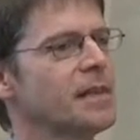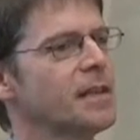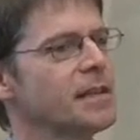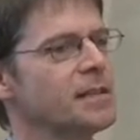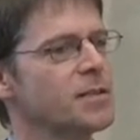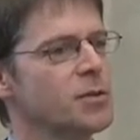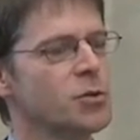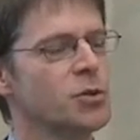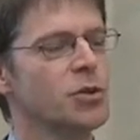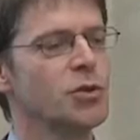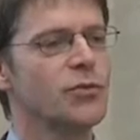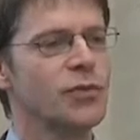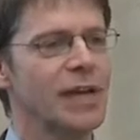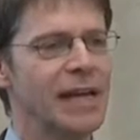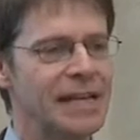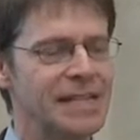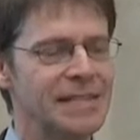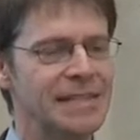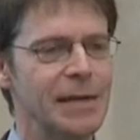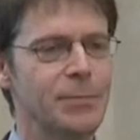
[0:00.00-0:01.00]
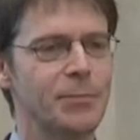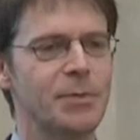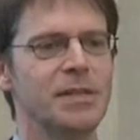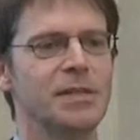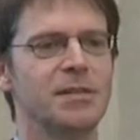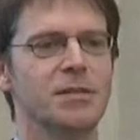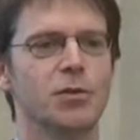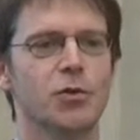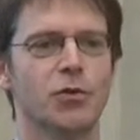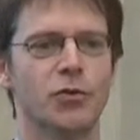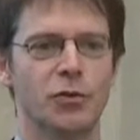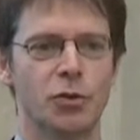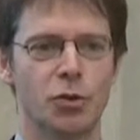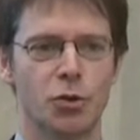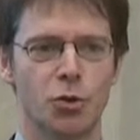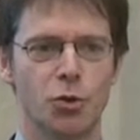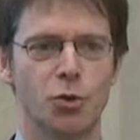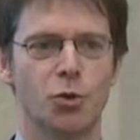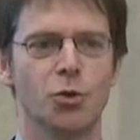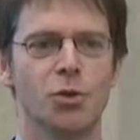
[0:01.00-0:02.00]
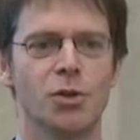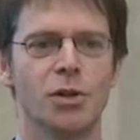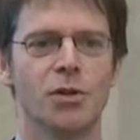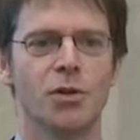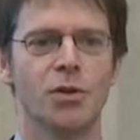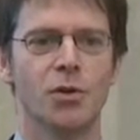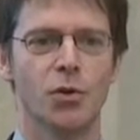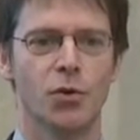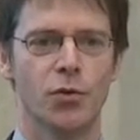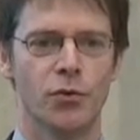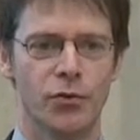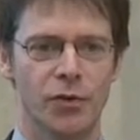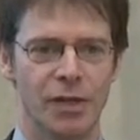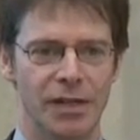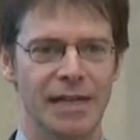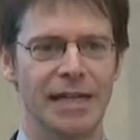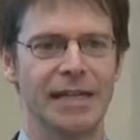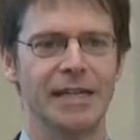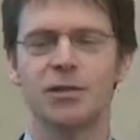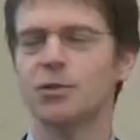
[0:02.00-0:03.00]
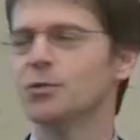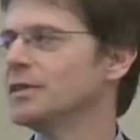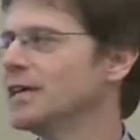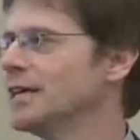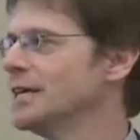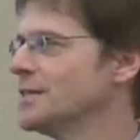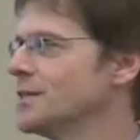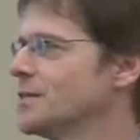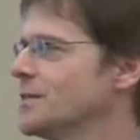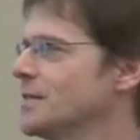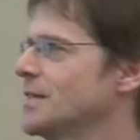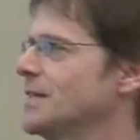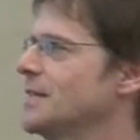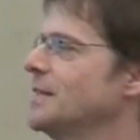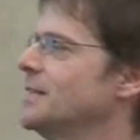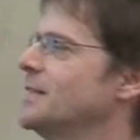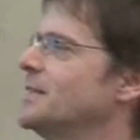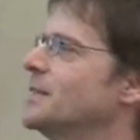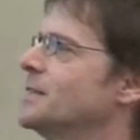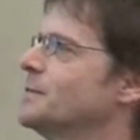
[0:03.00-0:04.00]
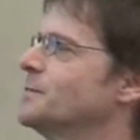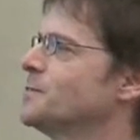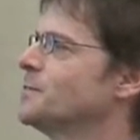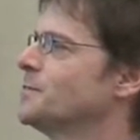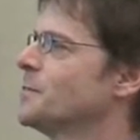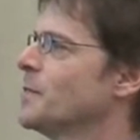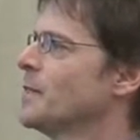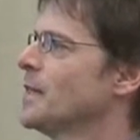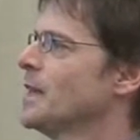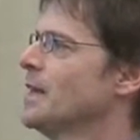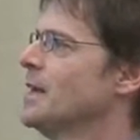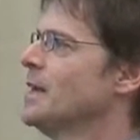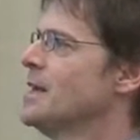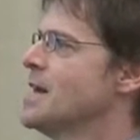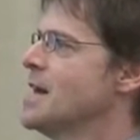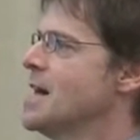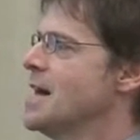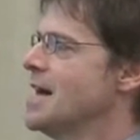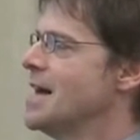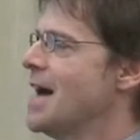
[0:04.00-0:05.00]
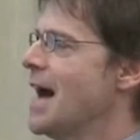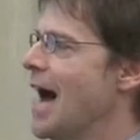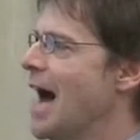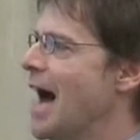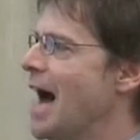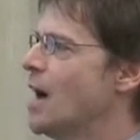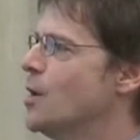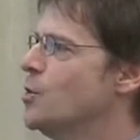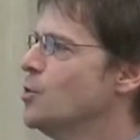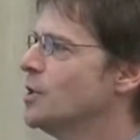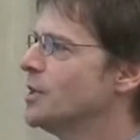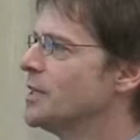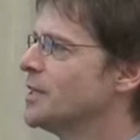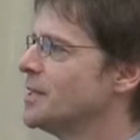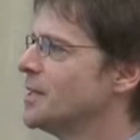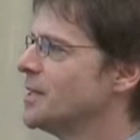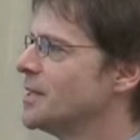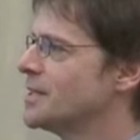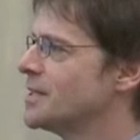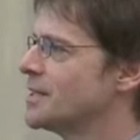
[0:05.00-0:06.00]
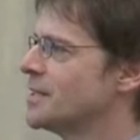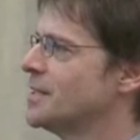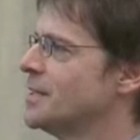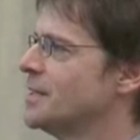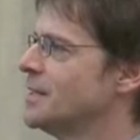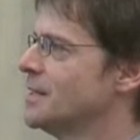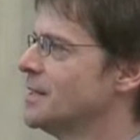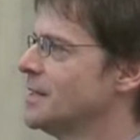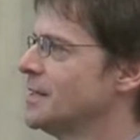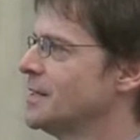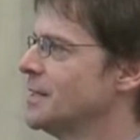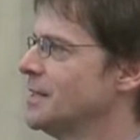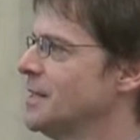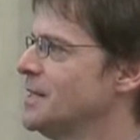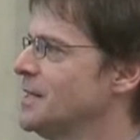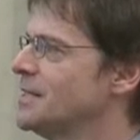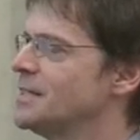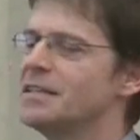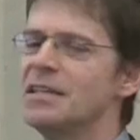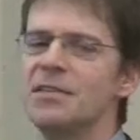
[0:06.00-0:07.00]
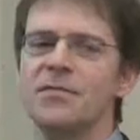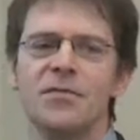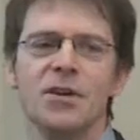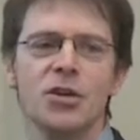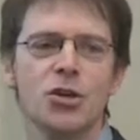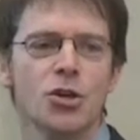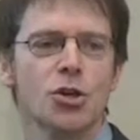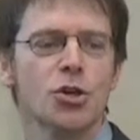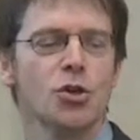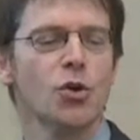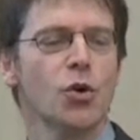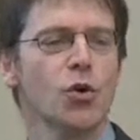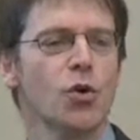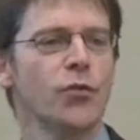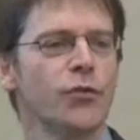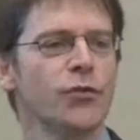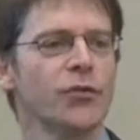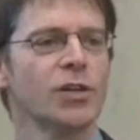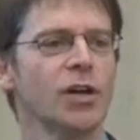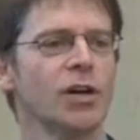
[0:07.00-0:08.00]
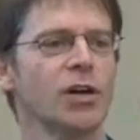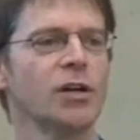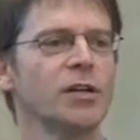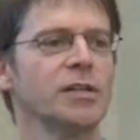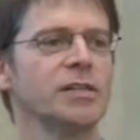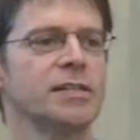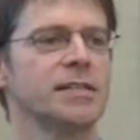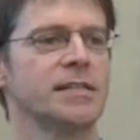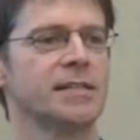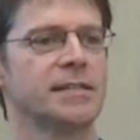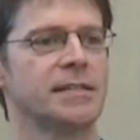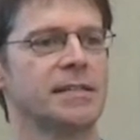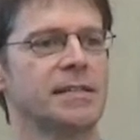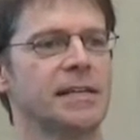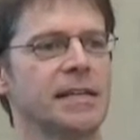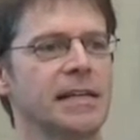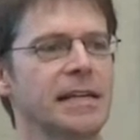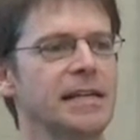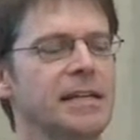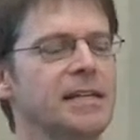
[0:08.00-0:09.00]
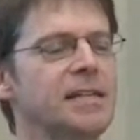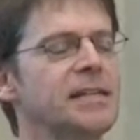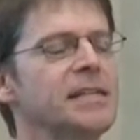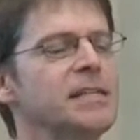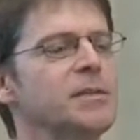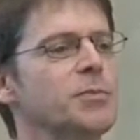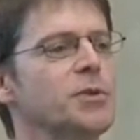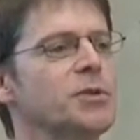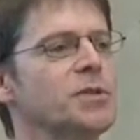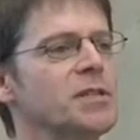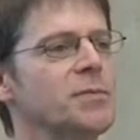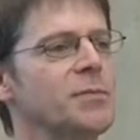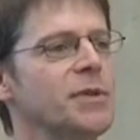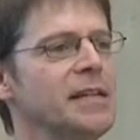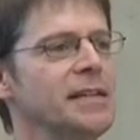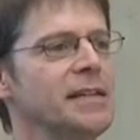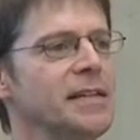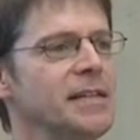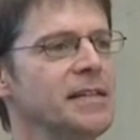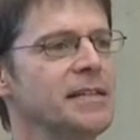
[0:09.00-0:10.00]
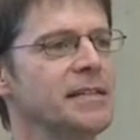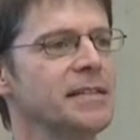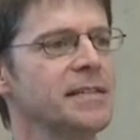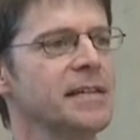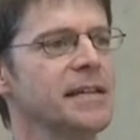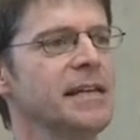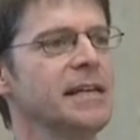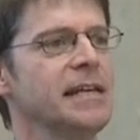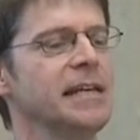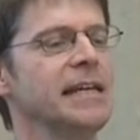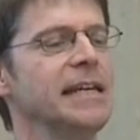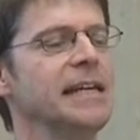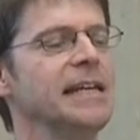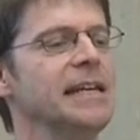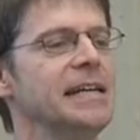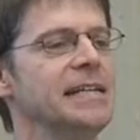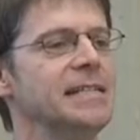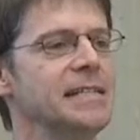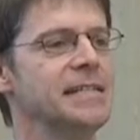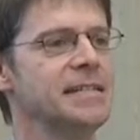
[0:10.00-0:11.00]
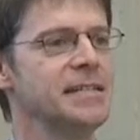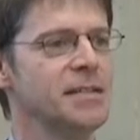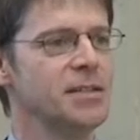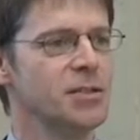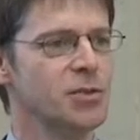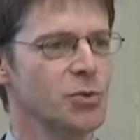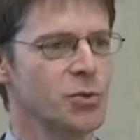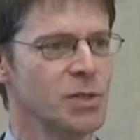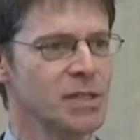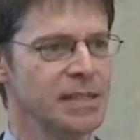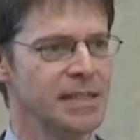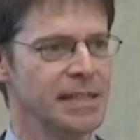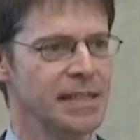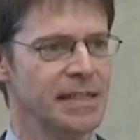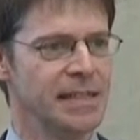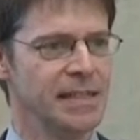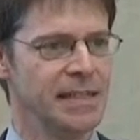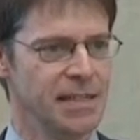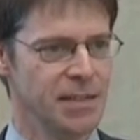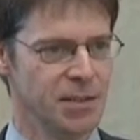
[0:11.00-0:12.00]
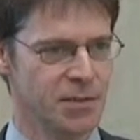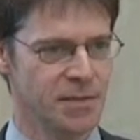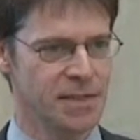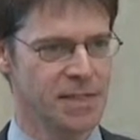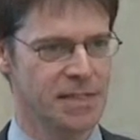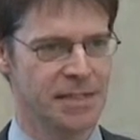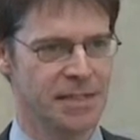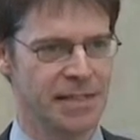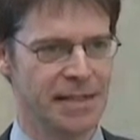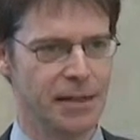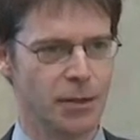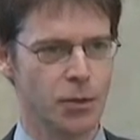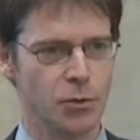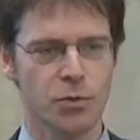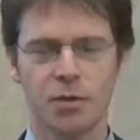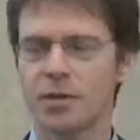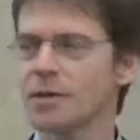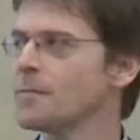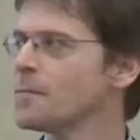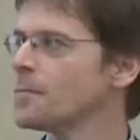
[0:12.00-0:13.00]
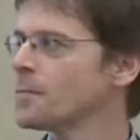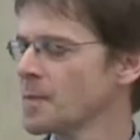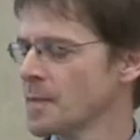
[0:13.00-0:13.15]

sort of acceptance of the role of right to die societies. Uh, how does this division of tasks and responsibilities in assisted suicide in Switzerland look?